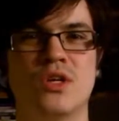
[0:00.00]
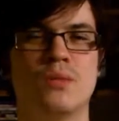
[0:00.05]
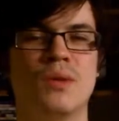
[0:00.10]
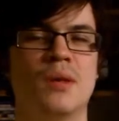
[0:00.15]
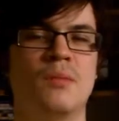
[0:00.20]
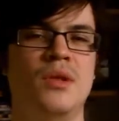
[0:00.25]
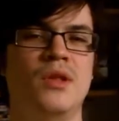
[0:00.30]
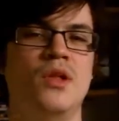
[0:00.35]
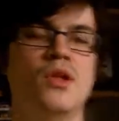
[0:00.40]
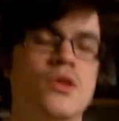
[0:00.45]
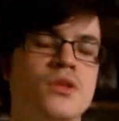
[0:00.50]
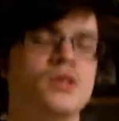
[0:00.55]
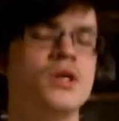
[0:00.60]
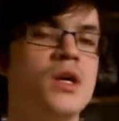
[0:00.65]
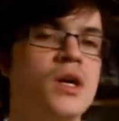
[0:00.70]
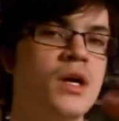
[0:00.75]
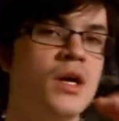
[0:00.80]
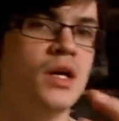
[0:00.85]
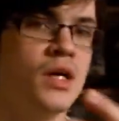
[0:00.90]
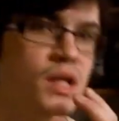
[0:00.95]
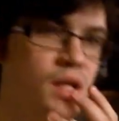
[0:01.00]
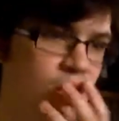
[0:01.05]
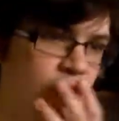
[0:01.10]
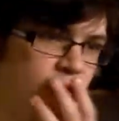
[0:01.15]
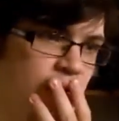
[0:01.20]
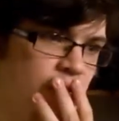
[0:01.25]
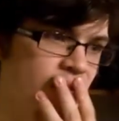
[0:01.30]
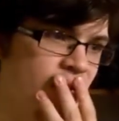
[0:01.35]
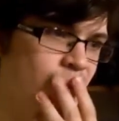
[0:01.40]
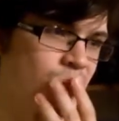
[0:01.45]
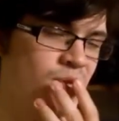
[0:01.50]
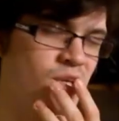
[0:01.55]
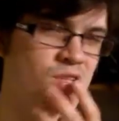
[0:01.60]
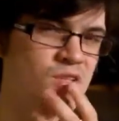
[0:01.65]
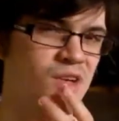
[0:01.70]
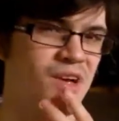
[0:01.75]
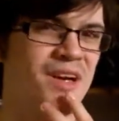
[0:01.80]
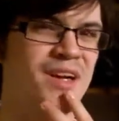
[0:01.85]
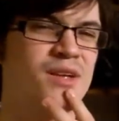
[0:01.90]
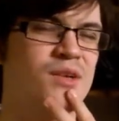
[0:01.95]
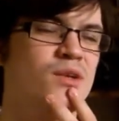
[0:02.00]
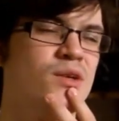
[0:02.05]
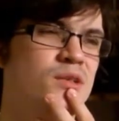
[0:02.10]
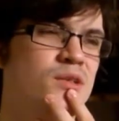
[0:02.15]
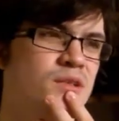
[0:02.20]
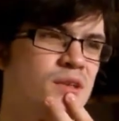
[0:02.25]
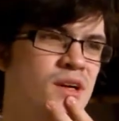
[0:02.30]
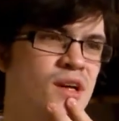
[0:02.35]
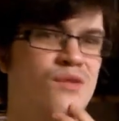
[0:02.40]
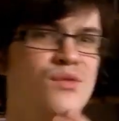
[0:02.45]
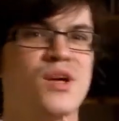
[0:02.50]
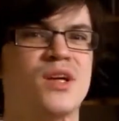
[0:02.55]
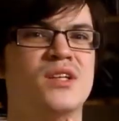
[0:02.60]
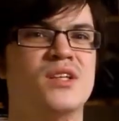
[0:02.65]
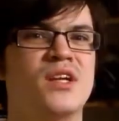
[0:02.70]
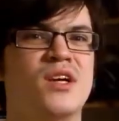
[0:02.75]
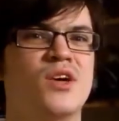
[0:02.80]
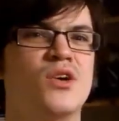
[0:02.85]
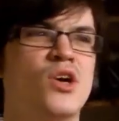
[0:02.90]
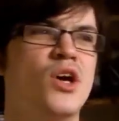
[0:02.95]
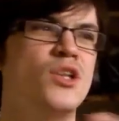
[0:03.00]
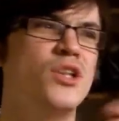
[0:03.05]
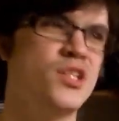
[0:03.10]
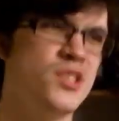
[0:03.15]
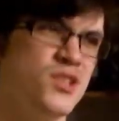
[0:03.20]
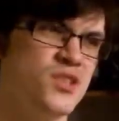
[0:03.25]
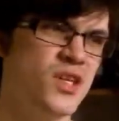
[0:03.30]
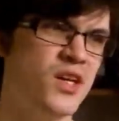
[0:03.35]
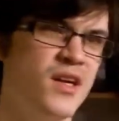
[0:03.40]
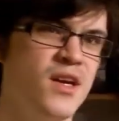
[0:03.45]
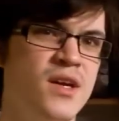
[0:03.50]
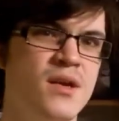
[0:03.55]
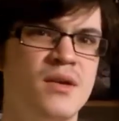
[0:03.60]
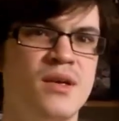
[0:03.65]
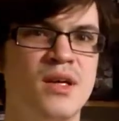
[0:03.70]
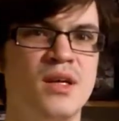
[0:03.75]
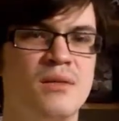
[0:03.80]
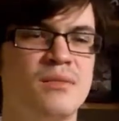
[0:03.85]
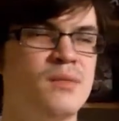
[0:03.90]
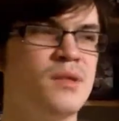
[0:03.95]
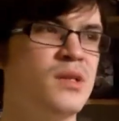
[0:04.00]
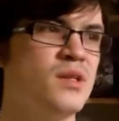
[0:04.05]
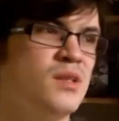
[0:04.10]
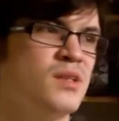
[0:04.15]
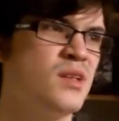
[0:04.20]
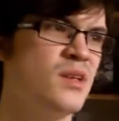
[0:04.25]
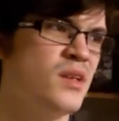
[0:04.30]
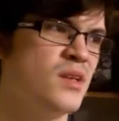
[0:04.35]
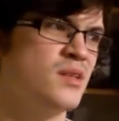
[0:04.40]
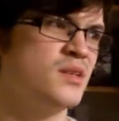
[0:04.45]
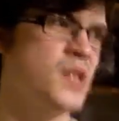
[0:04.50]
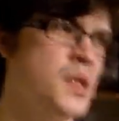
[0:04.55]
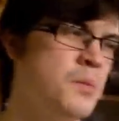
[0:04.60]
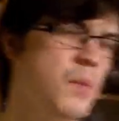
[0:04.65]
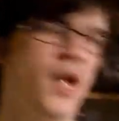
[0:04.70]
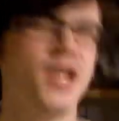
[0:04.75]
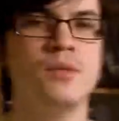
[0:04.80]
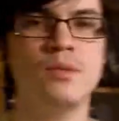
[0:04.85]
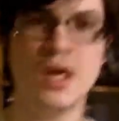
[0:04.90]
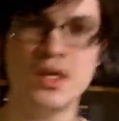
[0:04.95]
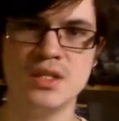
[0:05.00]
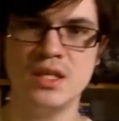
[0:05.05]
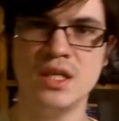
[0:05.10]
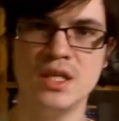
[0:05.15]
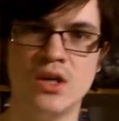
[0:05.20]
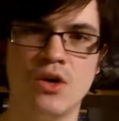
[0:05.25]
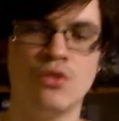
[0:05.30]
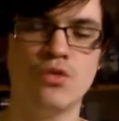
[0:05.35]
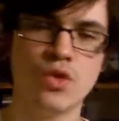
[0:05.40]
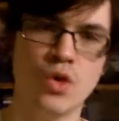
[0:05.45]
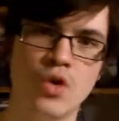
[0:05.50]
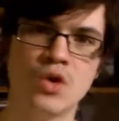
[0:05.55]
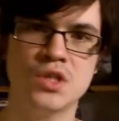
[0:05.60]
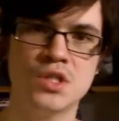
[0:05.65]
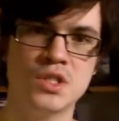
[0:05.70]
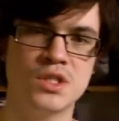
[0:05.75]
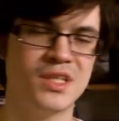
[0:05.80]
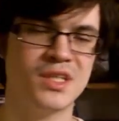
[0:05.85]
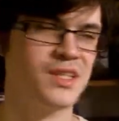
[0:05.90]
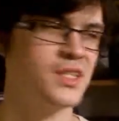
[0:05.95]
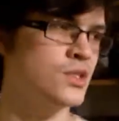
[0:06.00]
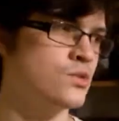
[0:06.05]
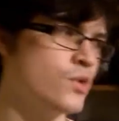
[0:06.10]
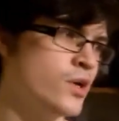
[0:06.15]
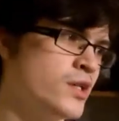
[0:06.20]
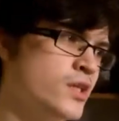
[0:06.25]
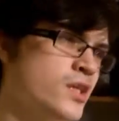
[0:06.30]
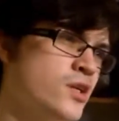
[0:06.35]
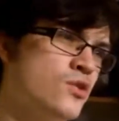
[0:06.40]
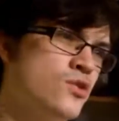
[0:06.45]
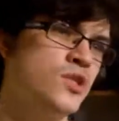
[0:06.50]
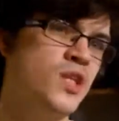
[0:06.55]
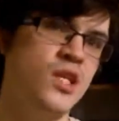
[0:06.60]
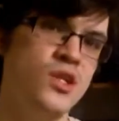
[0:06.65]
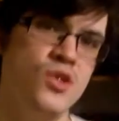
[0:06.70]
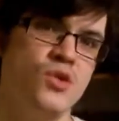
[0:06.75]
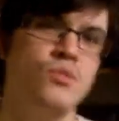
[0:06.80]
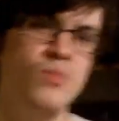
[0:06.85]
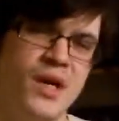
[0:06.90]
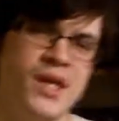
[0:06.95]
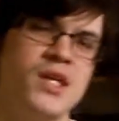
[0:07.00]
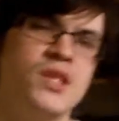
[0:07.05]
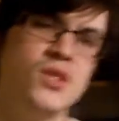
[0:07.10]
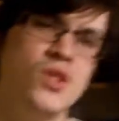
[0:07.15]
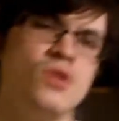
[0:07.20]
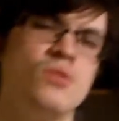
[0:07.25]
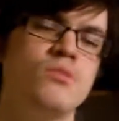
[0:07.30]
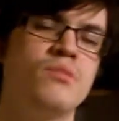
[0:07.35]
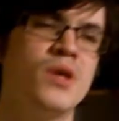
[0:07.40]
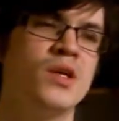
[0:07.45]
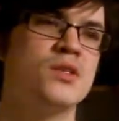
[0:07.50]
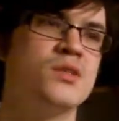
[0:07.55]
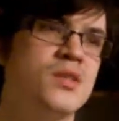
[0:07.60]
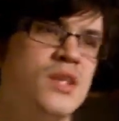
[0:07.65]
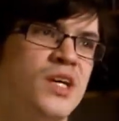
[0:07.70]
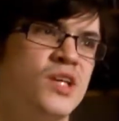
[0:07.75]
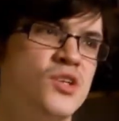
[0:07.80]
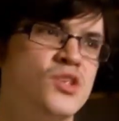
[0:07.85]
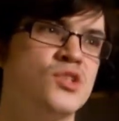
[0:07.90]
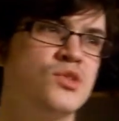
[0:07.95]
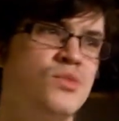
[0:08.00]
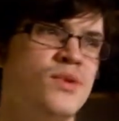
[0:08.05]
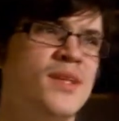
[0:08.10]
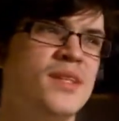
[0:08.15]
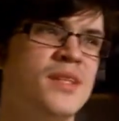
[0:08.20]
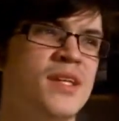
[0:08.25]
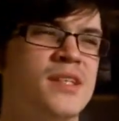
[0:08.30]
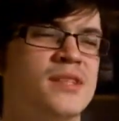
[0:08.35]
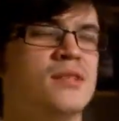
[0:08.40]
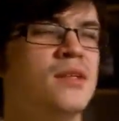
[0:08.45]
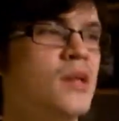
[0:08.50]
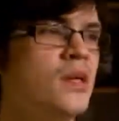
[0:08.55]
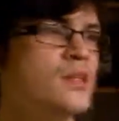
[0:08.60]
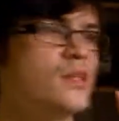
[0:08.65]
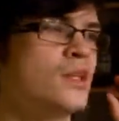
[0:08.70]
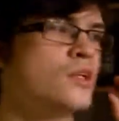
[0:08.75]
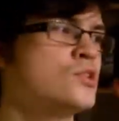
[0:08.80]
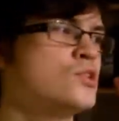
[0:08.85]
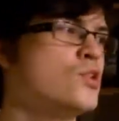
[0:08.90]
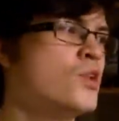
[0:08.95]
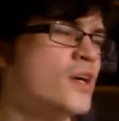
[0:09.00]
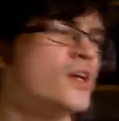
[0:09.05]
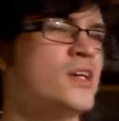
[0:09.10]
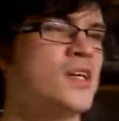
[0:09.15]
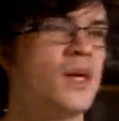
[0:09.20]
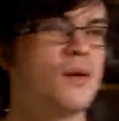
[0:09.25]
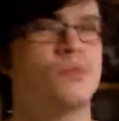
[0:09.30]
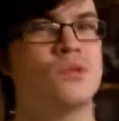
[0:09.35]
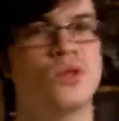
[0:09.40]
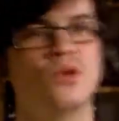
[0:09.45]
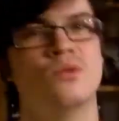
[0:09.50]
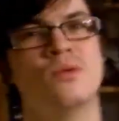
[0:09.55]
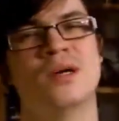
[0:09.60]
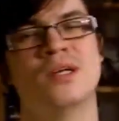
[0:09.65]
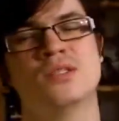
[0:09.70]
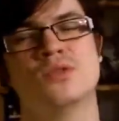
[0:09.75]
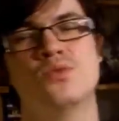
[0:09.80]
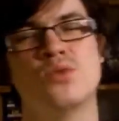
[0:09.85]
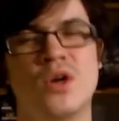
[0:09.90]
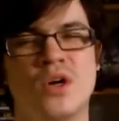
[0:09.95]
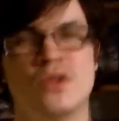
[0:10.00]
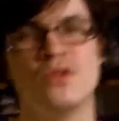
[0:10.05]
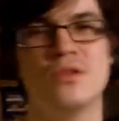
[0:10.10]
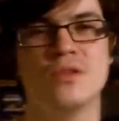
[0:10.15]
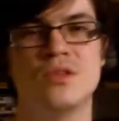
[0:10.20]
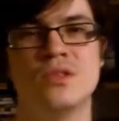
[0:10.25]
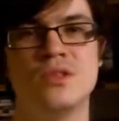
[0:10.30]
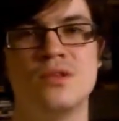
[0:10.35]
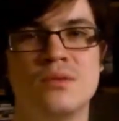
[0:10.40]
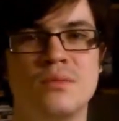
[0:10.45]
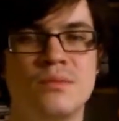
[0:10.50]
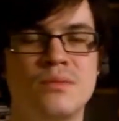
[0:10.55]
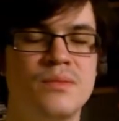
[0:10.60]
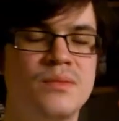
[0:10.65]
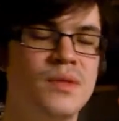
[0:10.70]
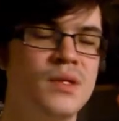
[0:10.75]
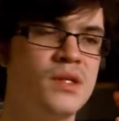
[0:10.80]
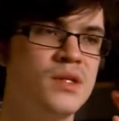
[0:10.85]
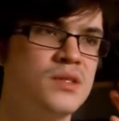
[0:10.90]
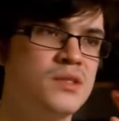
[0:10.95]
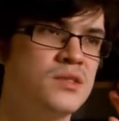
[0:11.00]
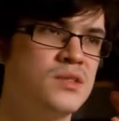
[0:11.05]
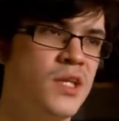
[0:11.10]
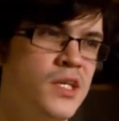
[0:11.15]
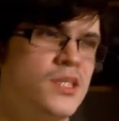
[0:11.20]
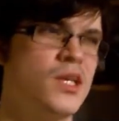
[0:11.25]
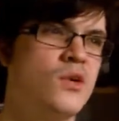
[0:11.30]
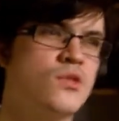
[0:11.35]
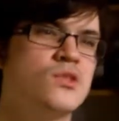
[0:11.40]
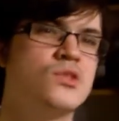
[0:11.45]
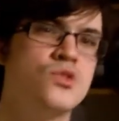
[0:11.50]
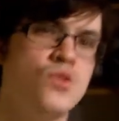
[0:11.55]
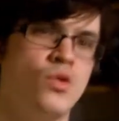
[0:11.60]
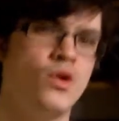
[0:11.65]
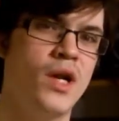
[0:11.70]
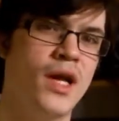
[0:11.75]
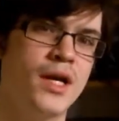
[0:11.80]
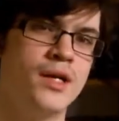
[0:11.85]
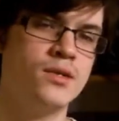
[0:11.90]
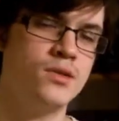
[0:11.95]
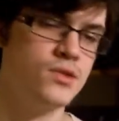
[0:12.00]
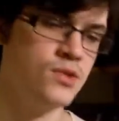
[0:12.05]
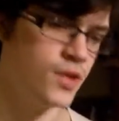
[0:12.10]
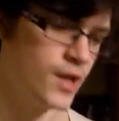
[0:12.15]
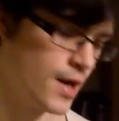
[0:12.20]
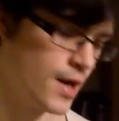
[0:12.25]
in my opinion. And because I think they are unnecessary. They made money, of course, that is why they continue making them, but I just feel that they should have kept them as one stayed out storyline. So